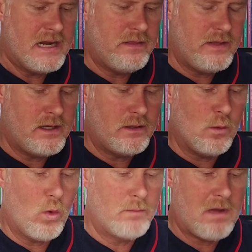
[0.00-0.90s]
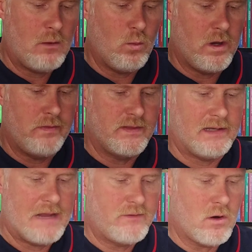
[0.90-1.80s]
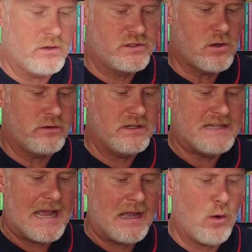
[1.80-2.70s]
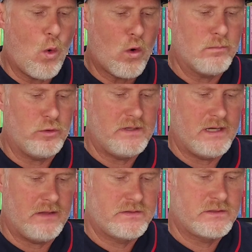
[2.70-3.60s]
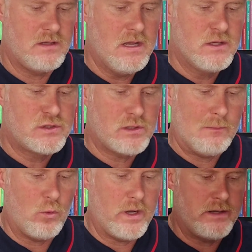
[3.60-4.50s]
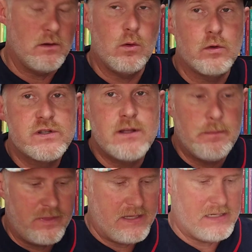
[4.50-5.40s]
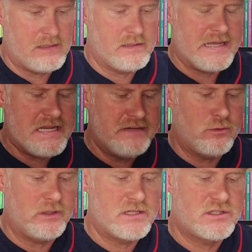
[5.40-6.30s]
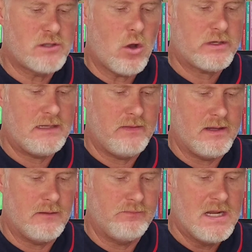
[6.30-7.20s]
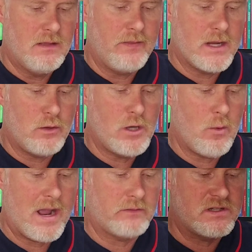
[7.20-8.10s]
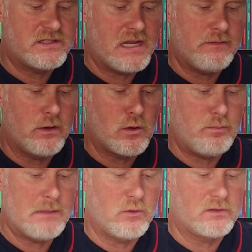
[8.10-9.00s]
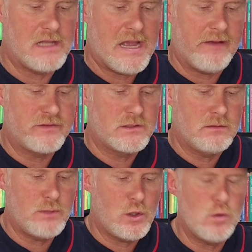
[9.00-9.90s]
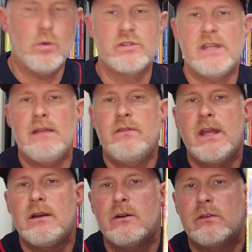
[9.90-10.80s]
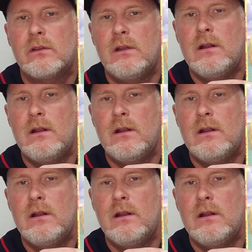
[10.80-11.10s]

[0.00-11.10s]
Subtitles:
And then, one by one, the lifeguards start to die horrible deaths. Someone or something evil is stalking them. They all know how to save other people's lives, but who will save theirs?